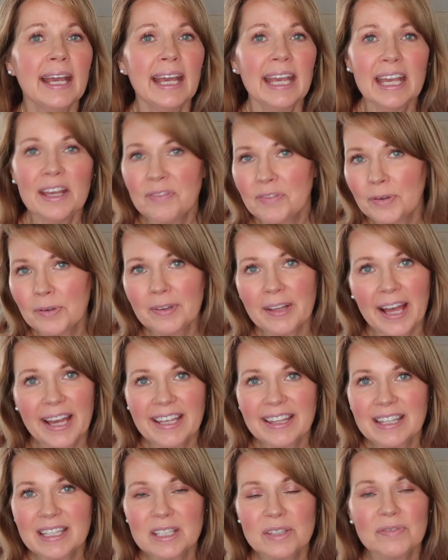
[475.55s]
If you
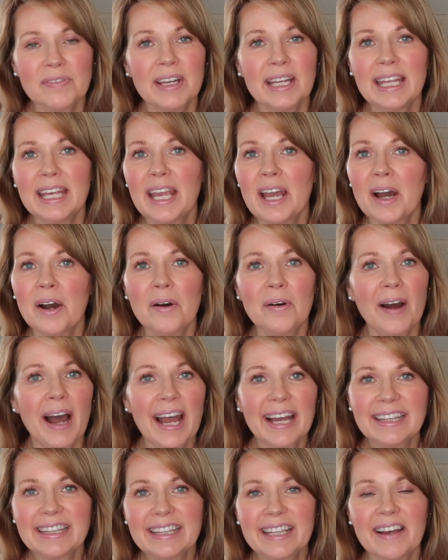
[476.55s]
like this video,
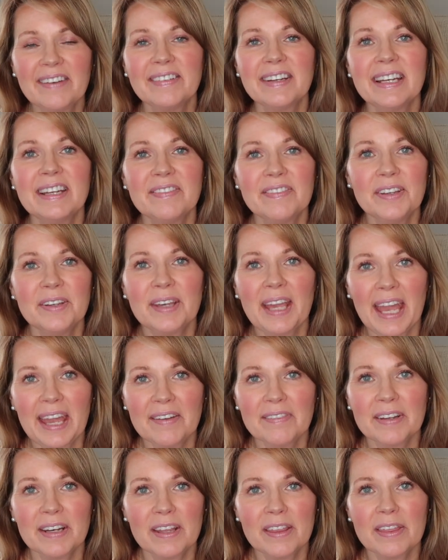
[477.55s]
I'd love it if you
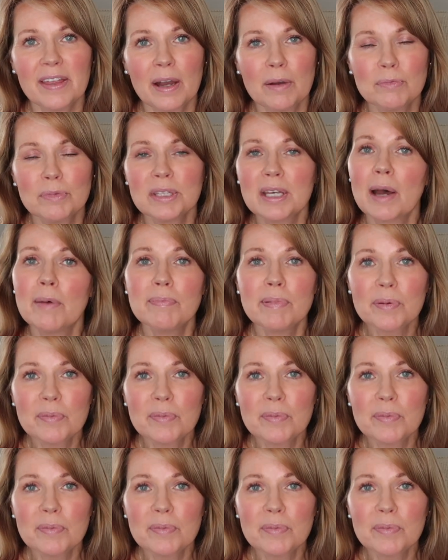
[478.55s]
gave it a thumbs up.